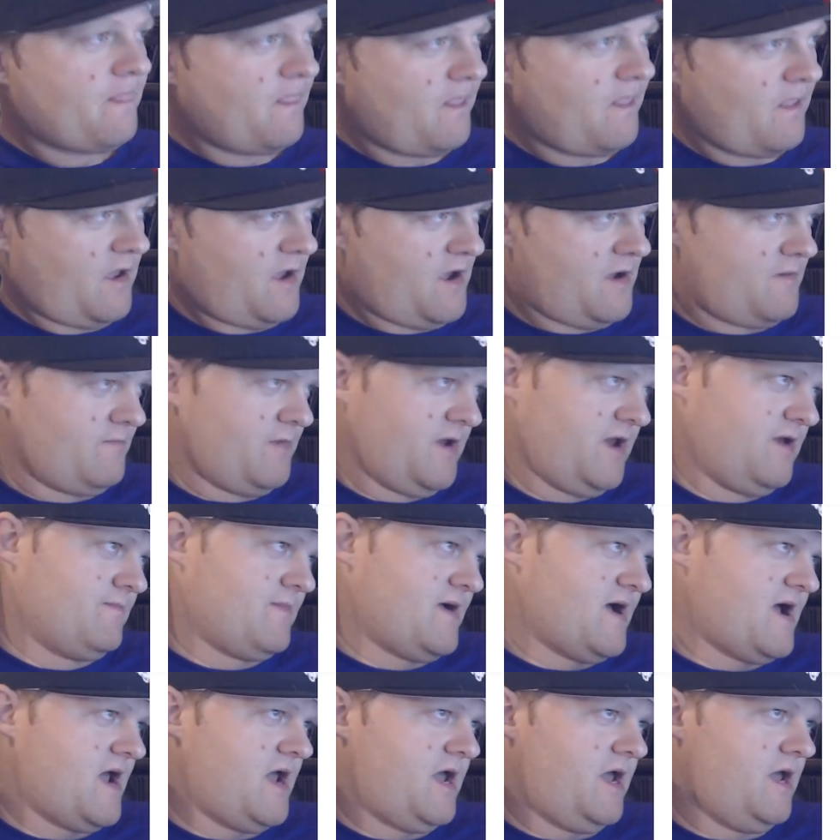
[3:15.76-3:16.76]
Um, in
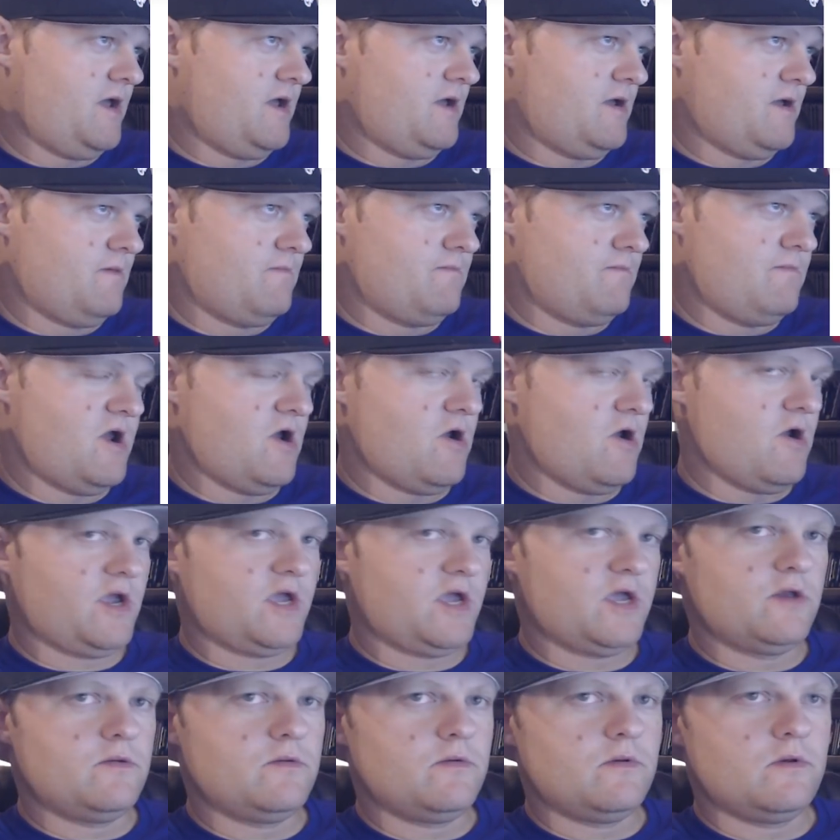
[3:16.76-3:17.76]
my
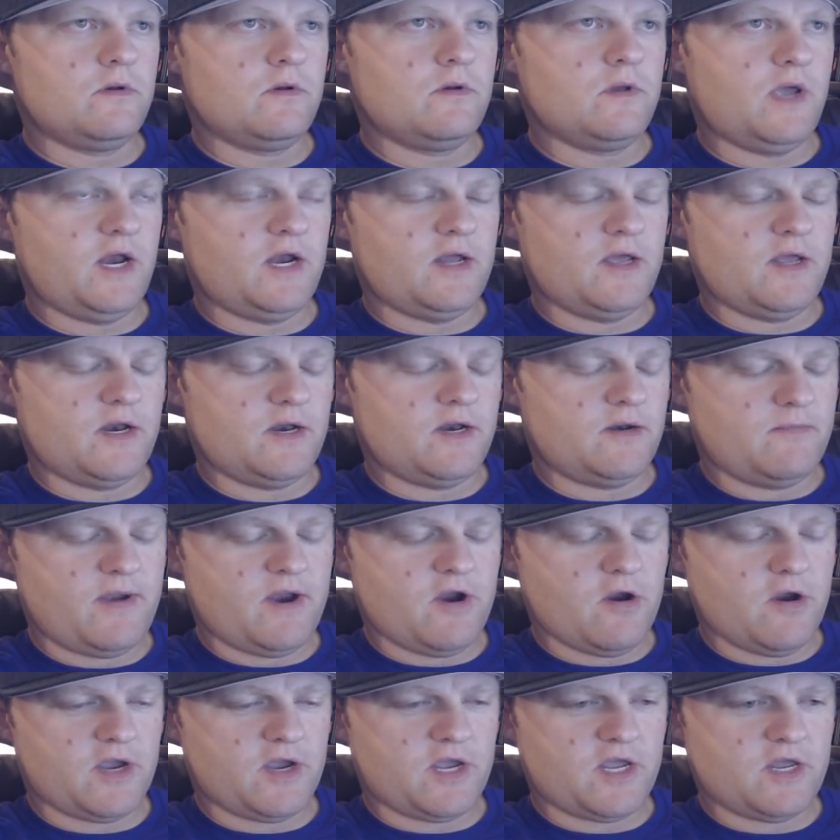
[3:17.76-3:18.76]
American, I had an
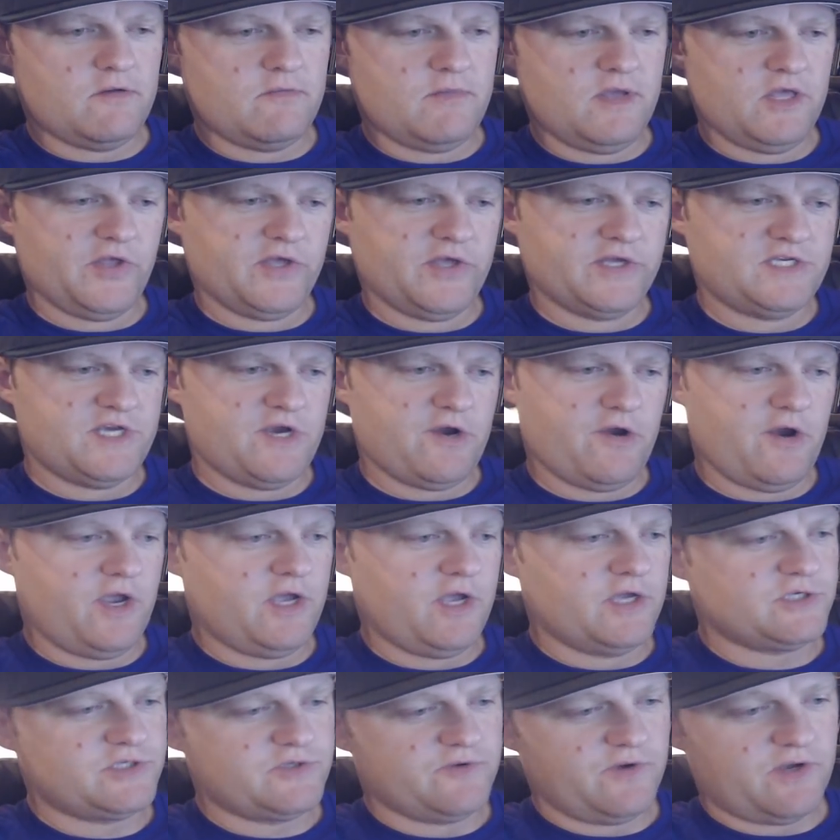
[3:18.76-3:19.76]
American military
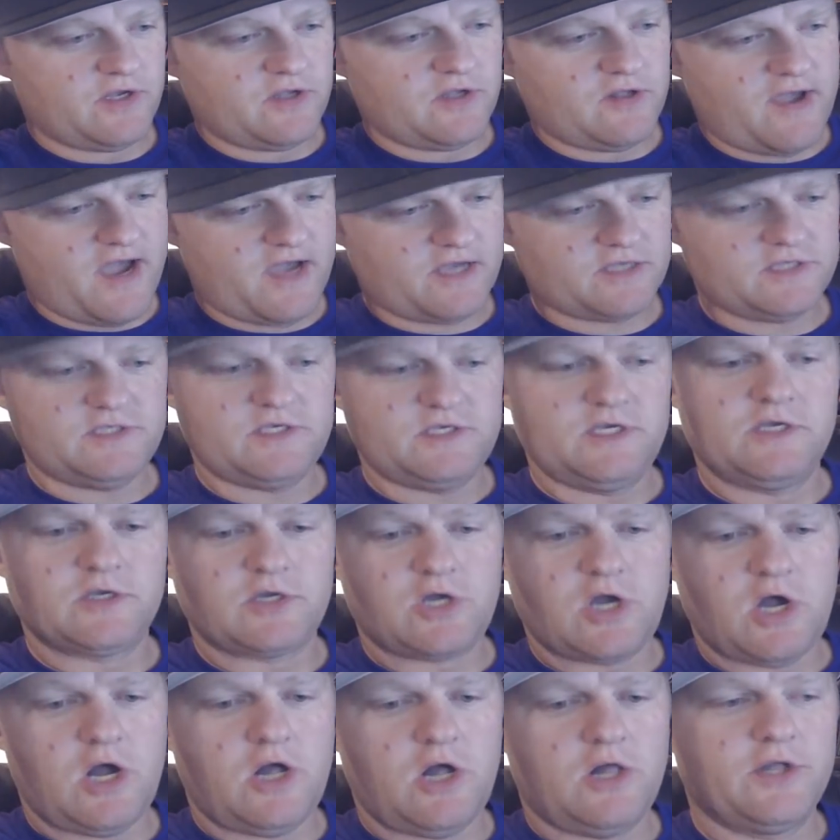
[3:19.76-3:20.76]
history class in
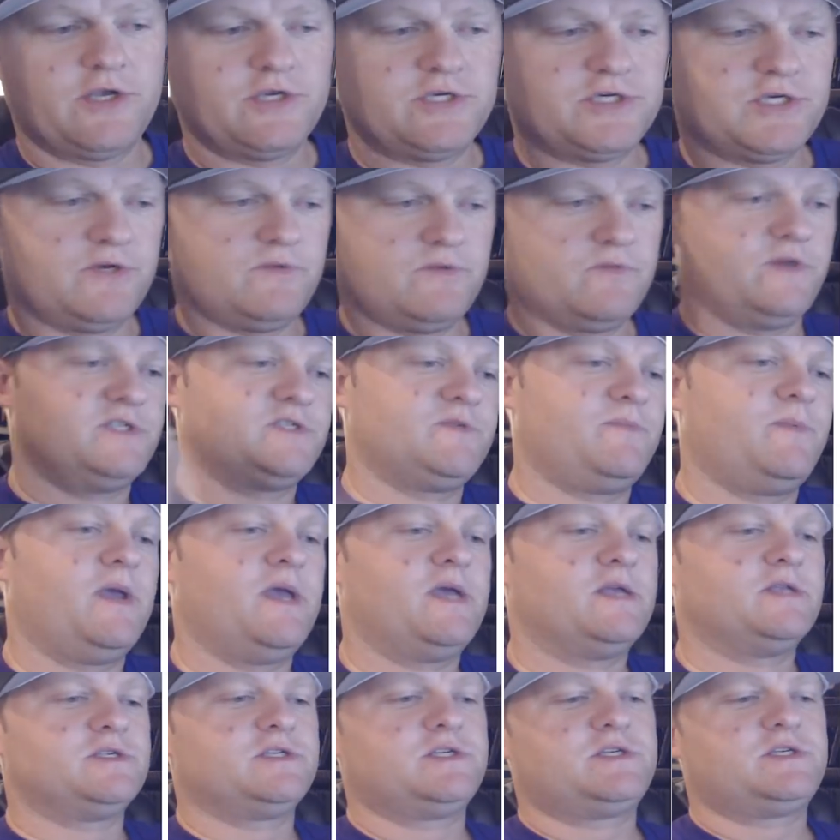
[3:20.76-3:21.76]
college, and we
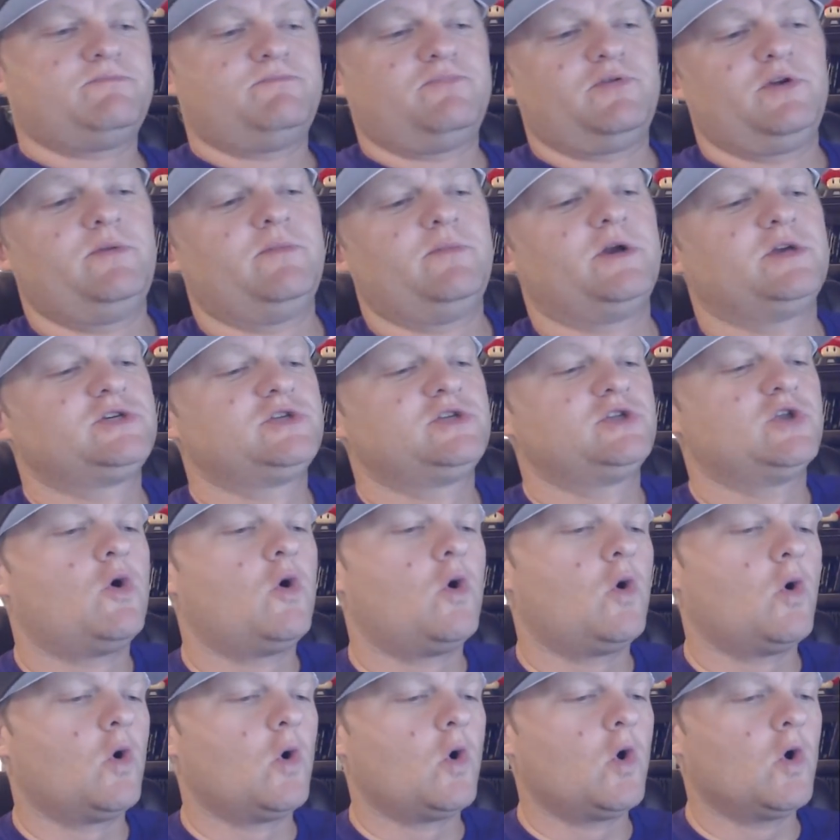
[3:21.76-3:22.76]
spent pretty much the
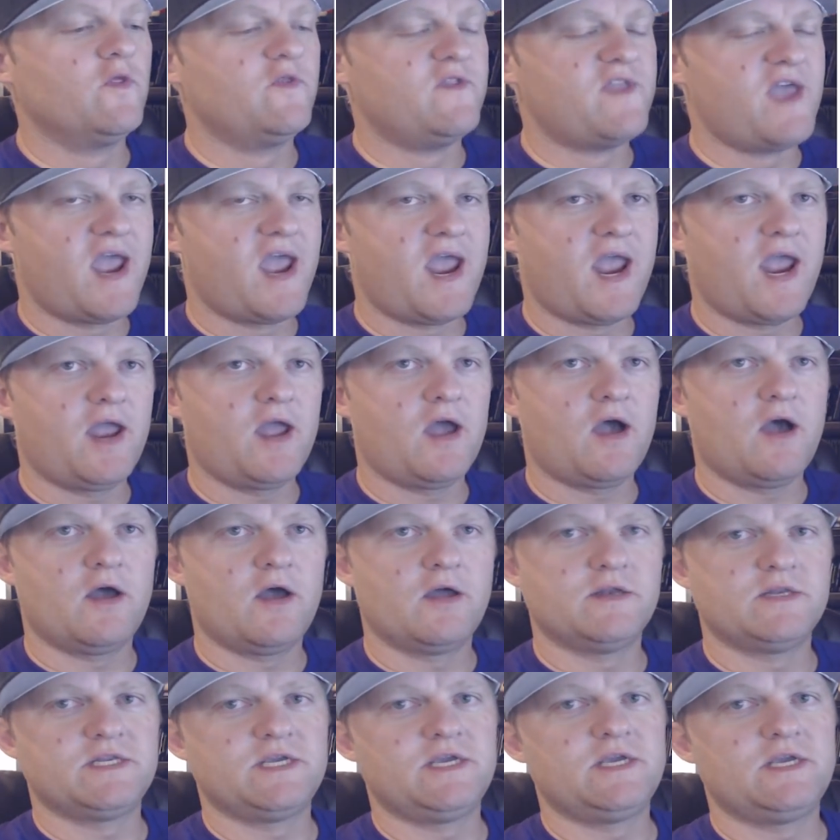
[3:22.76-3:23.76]
whole day
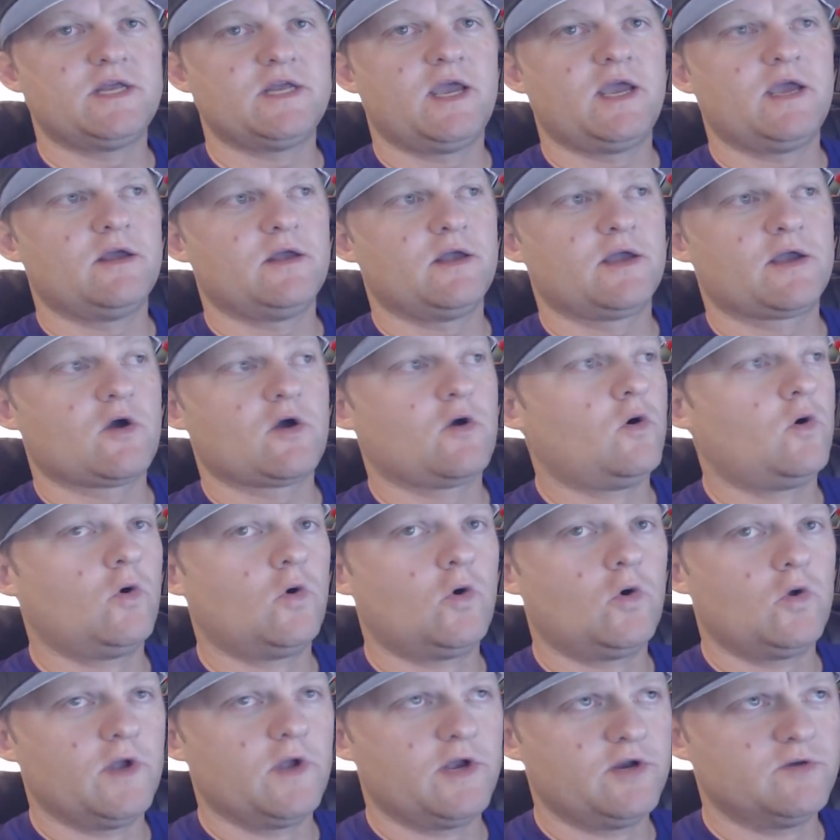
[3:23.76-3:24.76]
on D-Day, like a
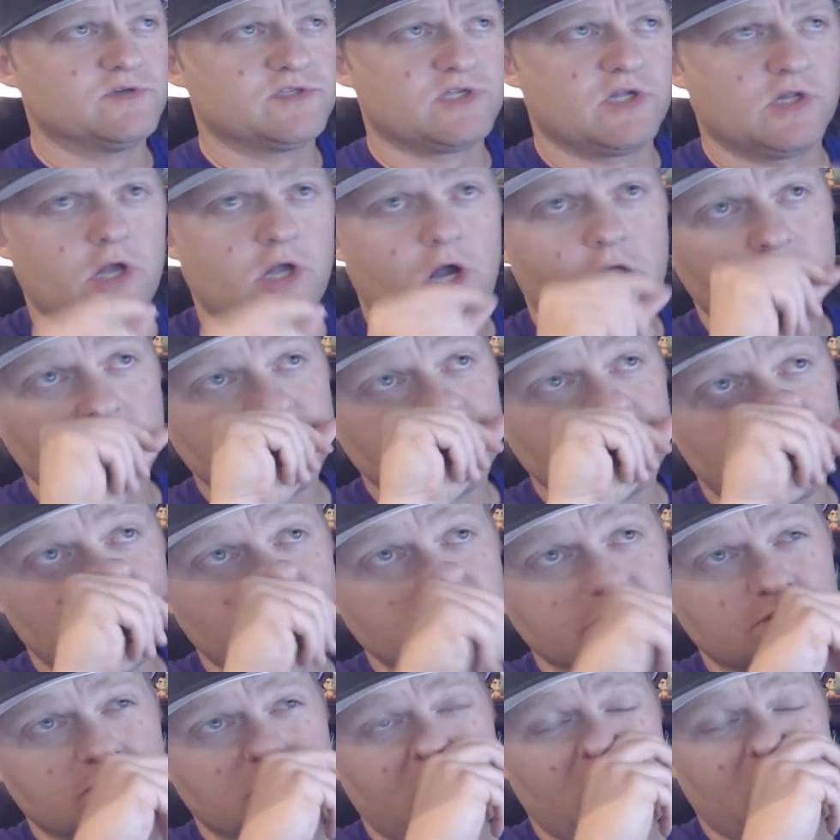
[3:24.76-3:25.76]
whole, and it was a long, it was one of
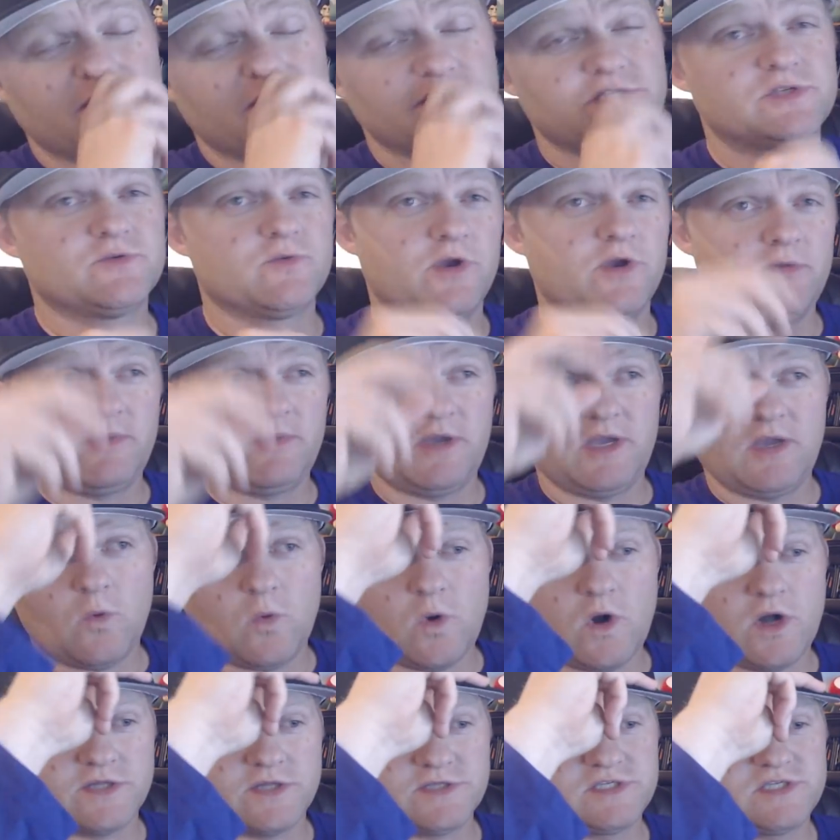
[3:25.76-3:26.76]
those classes where you meet
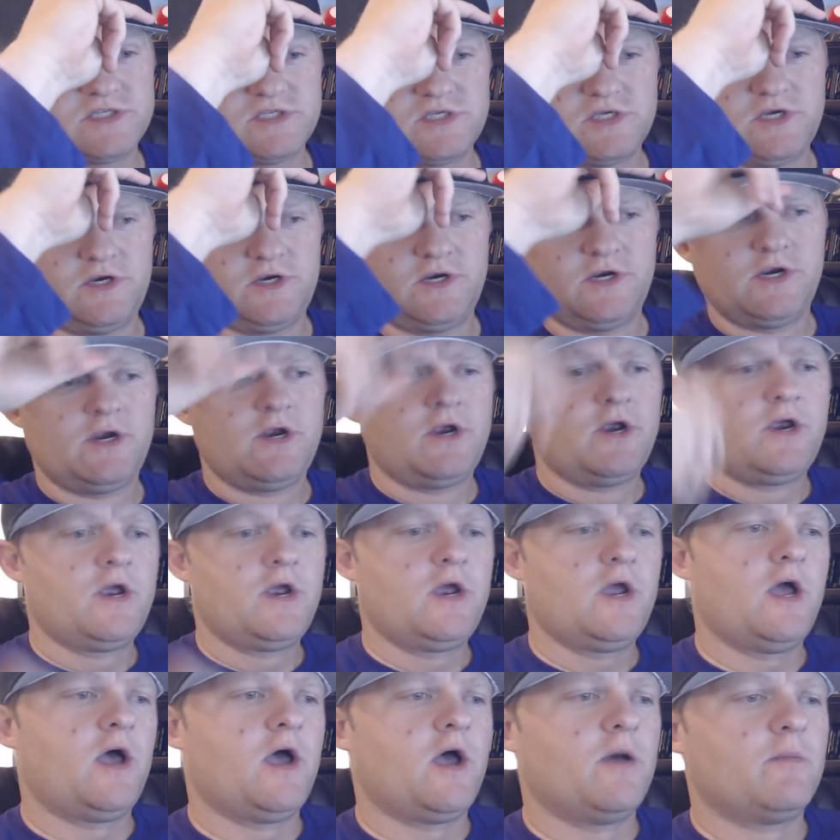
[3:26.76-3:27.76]
once
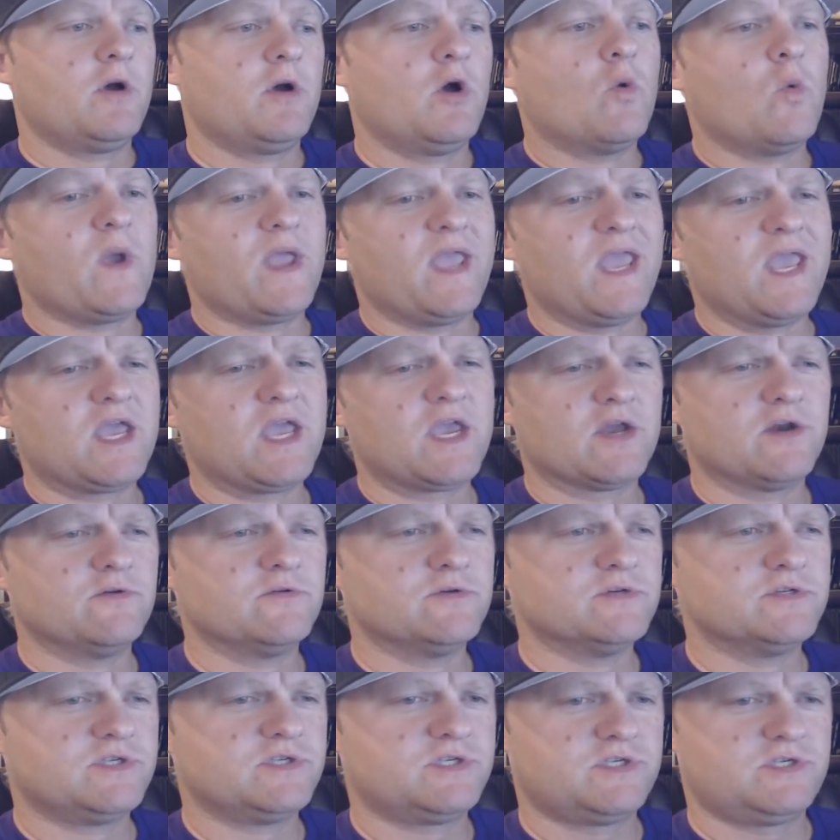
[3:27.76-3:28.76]
um, a week, and it
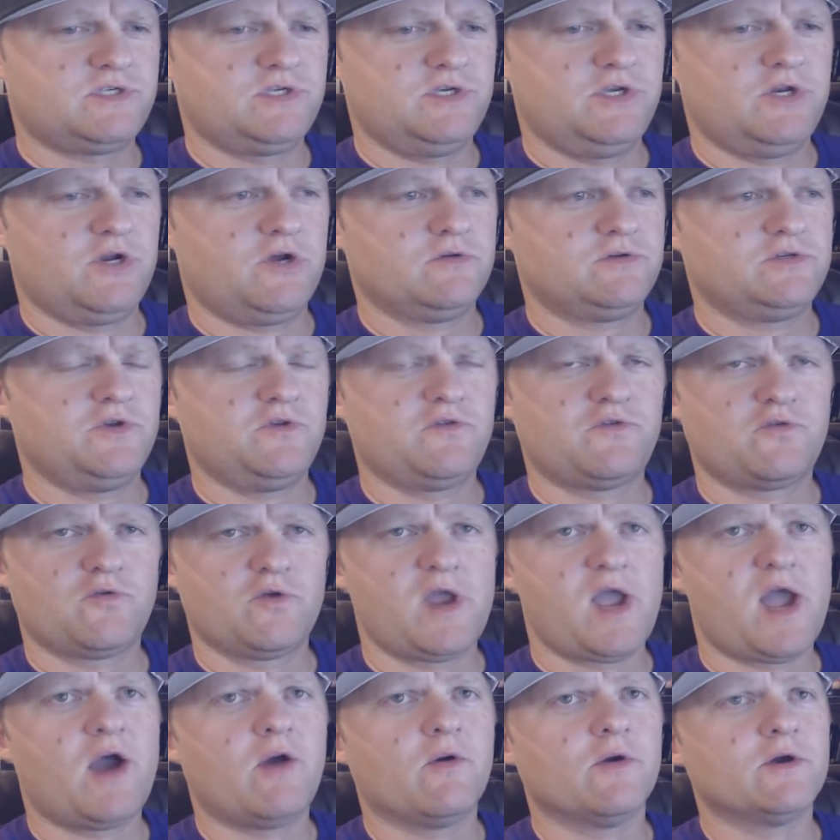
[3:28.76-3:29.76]
was, you know, two,
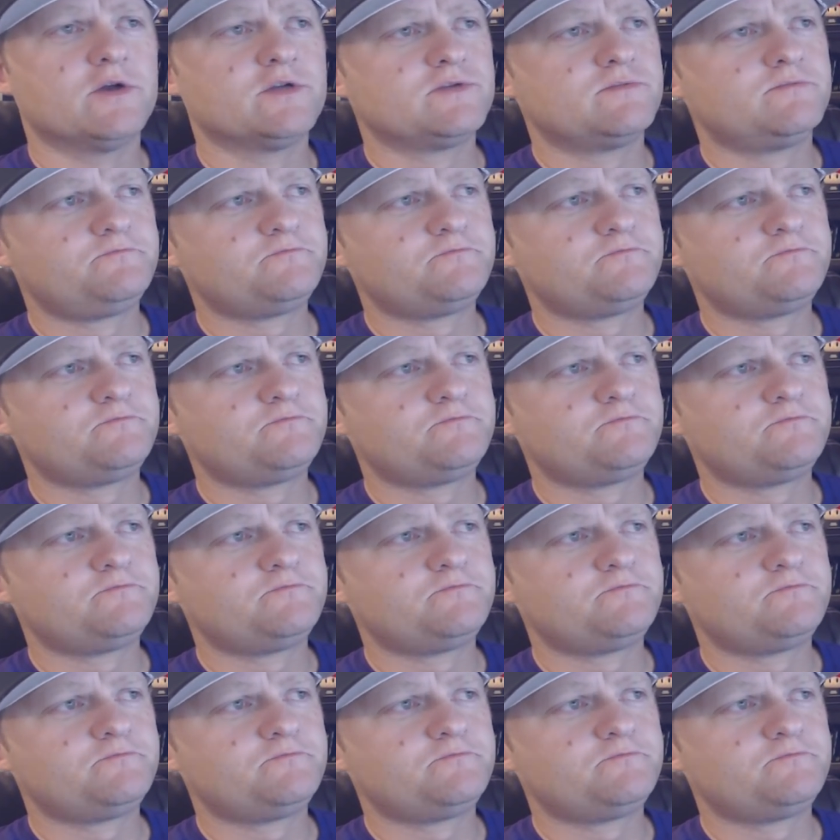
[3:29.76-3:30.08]
three hours,